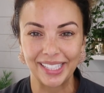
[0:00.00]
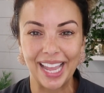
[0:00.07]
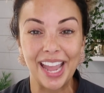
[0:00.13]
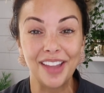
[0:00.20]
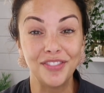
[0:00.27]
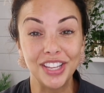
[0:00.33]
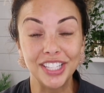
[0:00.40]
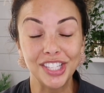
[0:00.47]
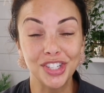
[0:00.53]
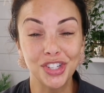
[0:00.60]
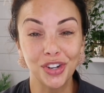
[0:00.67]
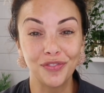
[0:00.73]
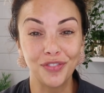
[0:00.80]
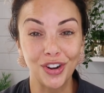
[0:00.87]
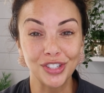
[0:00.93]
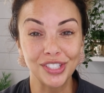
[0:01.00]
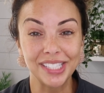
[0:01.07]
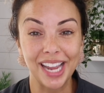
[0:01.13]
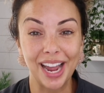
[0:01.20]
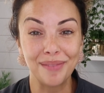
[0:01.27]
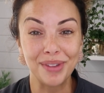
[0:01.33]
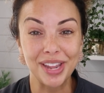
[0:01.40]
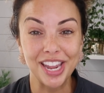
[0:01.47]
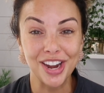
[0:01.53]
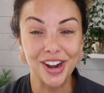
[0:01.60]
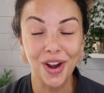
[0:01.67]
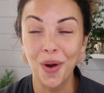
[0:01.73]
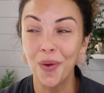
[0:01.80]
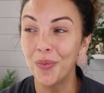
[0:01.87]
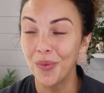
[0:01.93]
If this is your first time
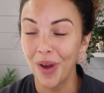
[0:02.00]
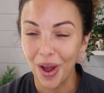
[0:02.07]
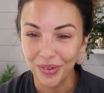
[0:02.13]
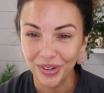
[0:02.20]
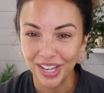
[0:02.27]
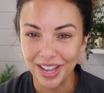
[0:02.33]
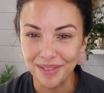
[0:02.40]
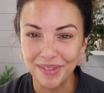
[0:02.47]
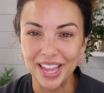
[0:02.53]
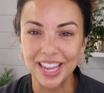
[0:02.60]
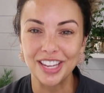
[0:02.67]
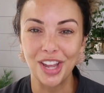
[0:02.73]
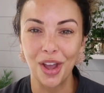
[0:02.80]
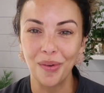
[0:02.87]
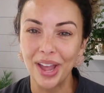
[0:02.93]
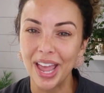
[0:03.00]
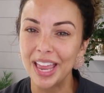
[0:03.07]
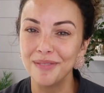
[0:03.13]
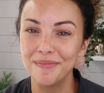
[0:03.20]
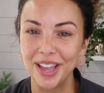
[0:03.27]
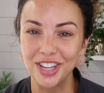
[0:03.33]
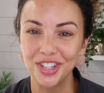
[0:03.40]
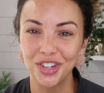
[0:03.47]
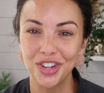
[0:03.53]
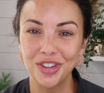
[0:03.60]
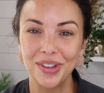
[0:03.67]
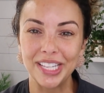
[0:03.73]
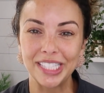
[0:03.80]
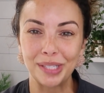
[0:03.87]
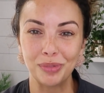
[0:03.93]
here, welcome, and go ahead and make sure you
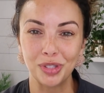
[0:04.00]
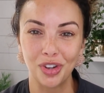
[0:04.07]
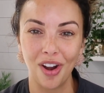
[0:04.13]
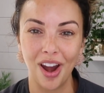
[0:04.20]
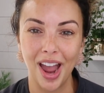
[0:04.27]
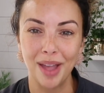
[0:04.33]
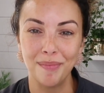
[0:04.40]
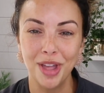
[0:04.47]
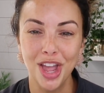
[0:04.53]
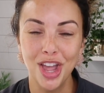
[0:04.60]
hit subscribe.